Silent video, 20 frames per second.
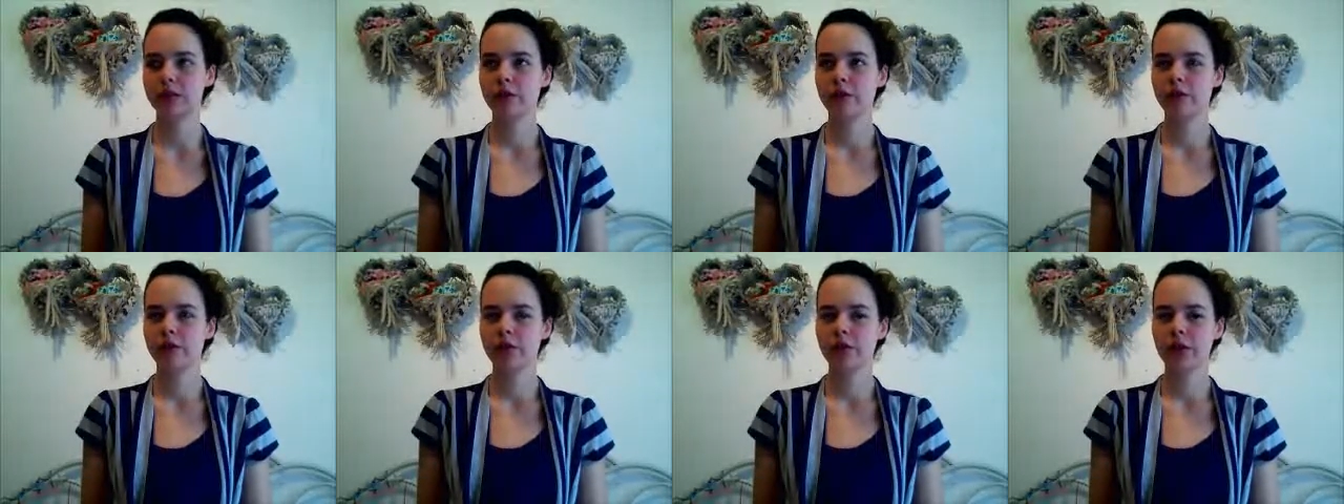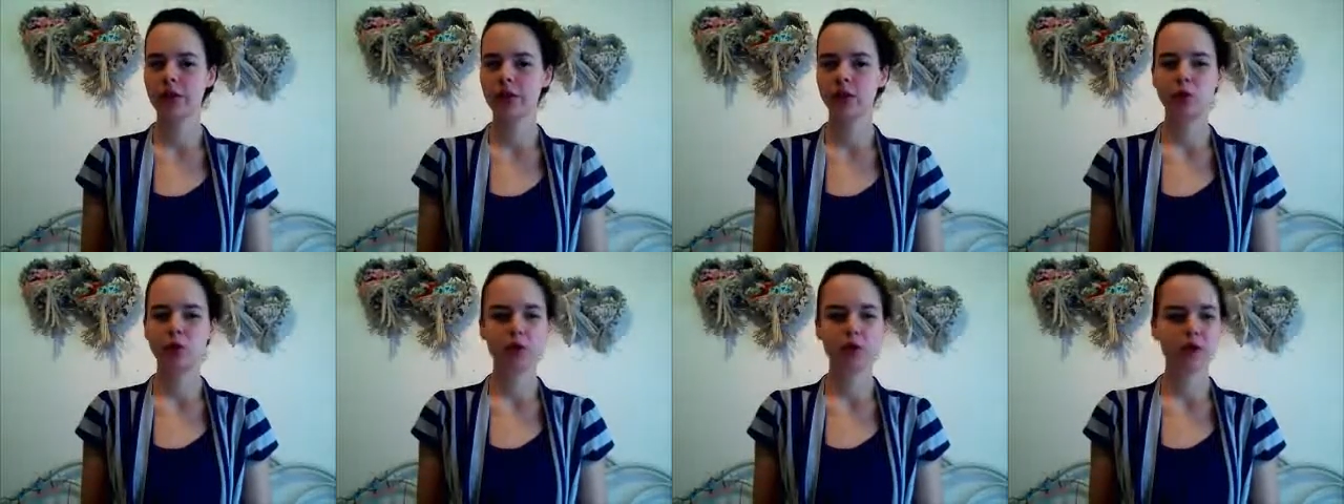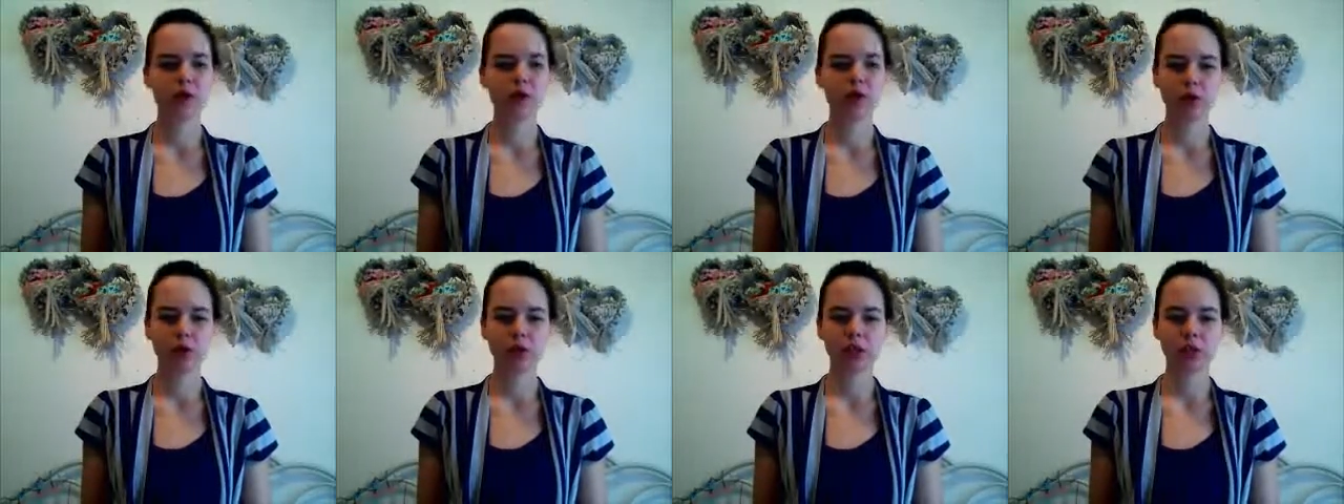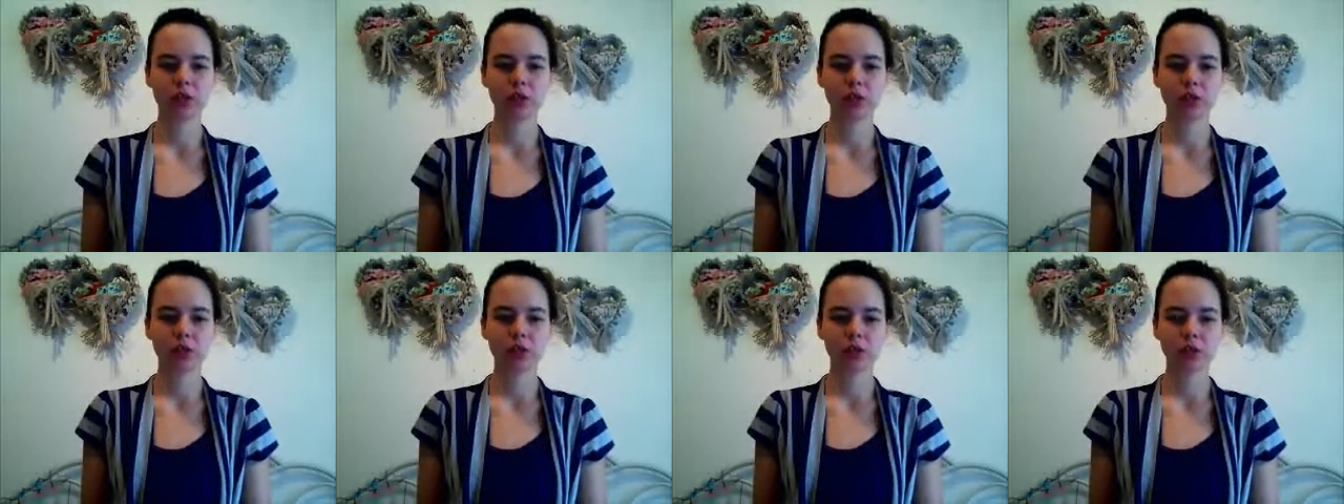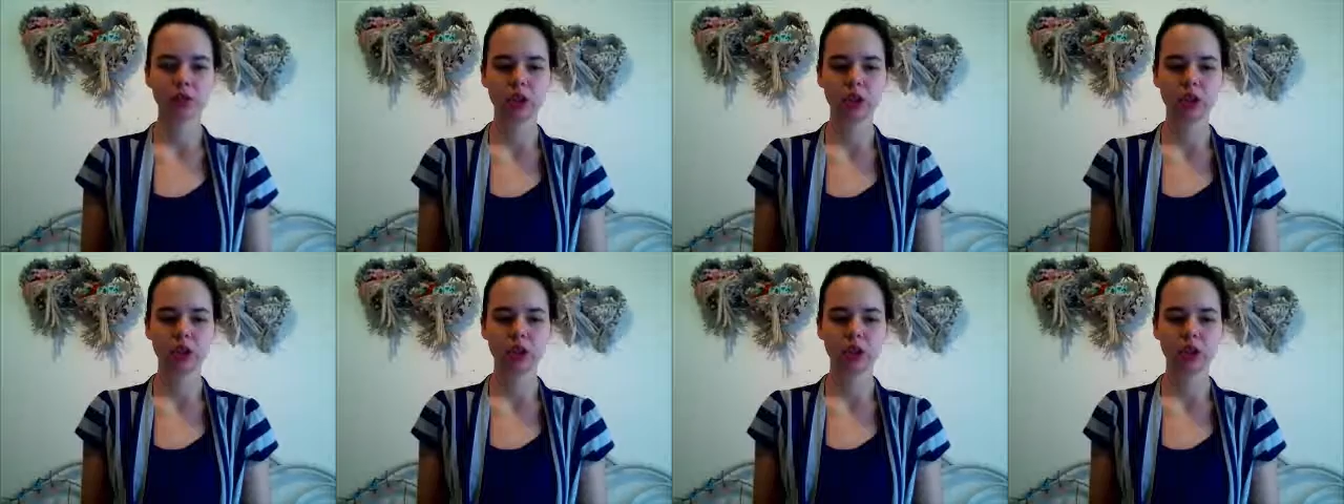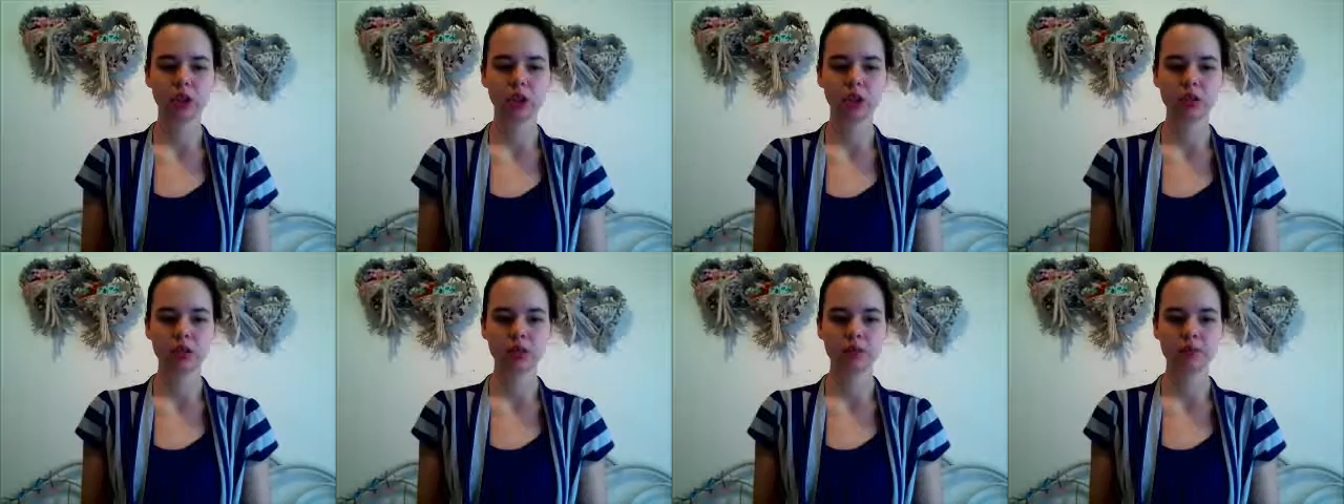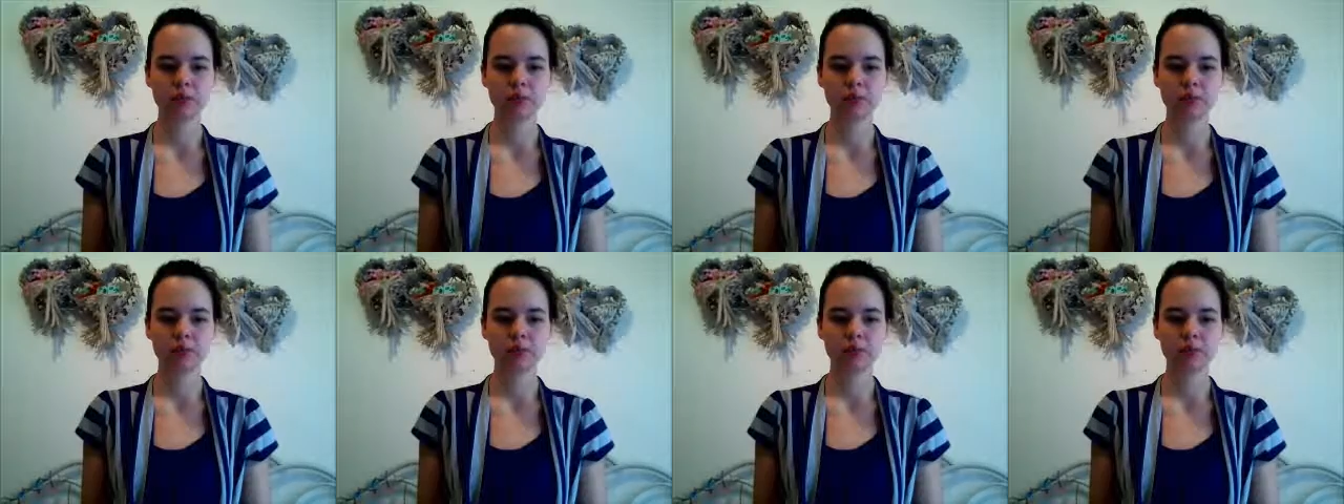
52 by 42 inches.